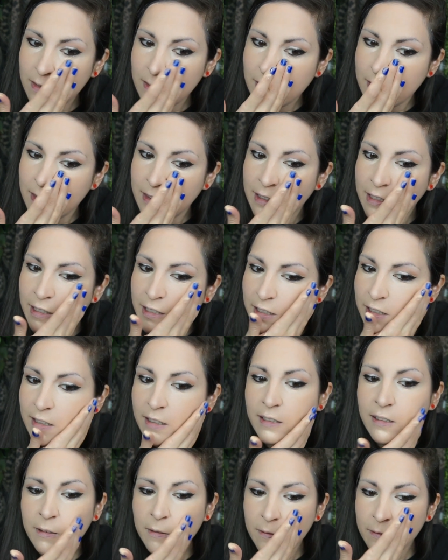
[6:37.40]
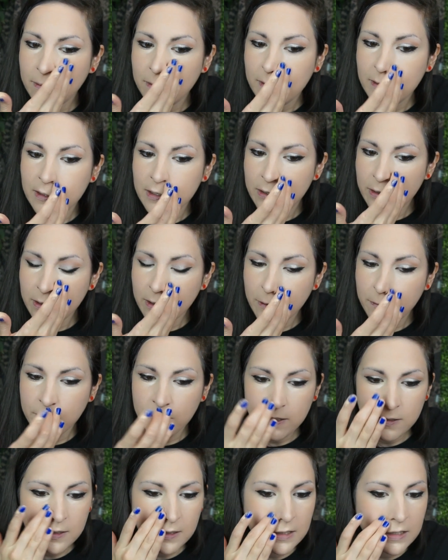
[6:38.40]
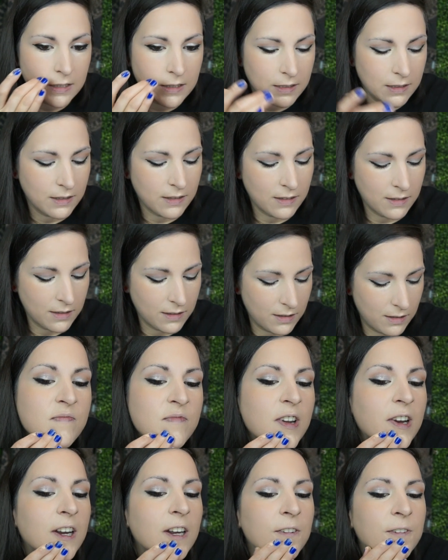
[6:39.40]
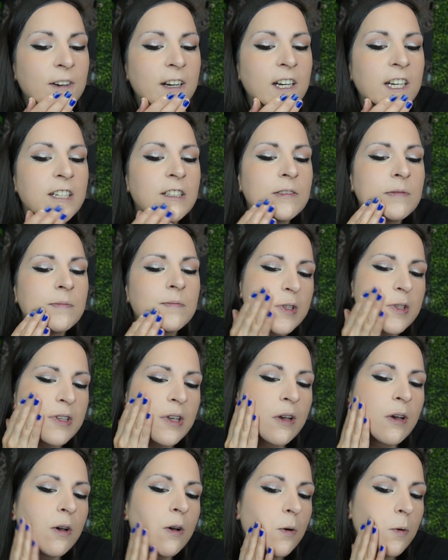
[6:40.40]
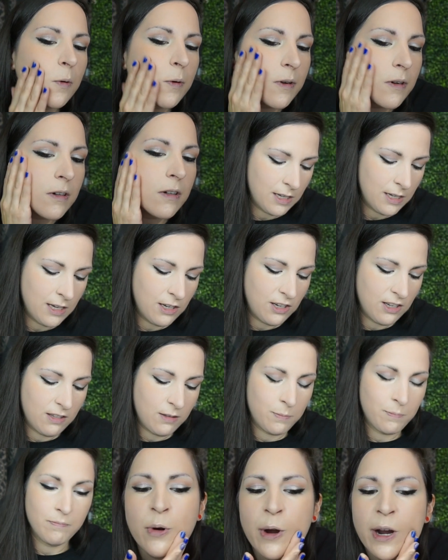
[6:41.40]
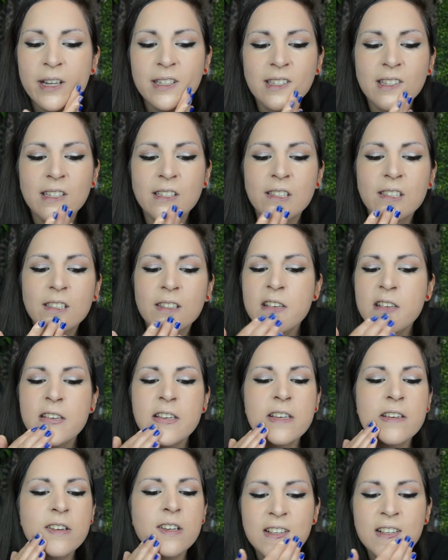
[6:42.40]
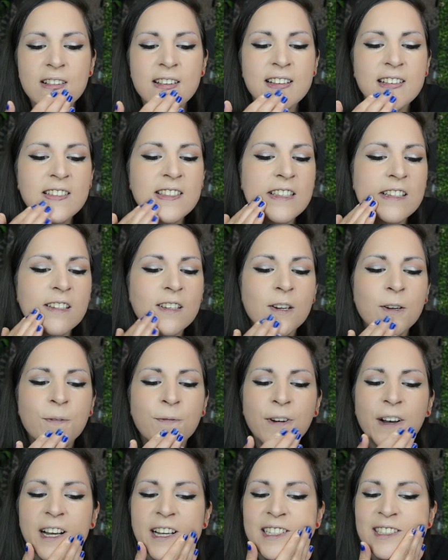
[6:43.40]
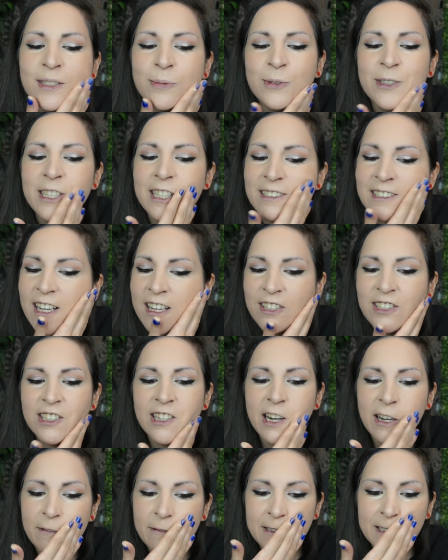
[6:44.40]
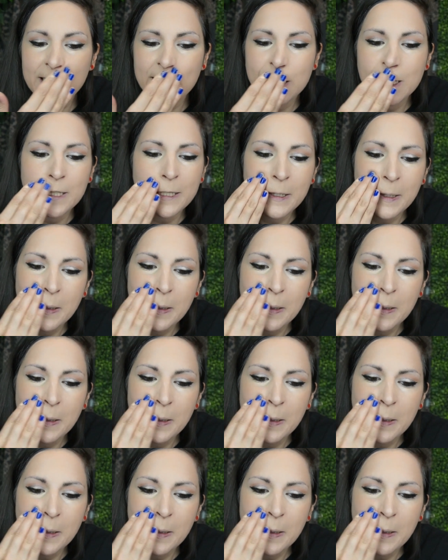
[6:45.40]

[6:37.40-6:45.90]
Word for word: the Studio Fix is very fine, so it just presses and like solidifies when I touch it, obviously.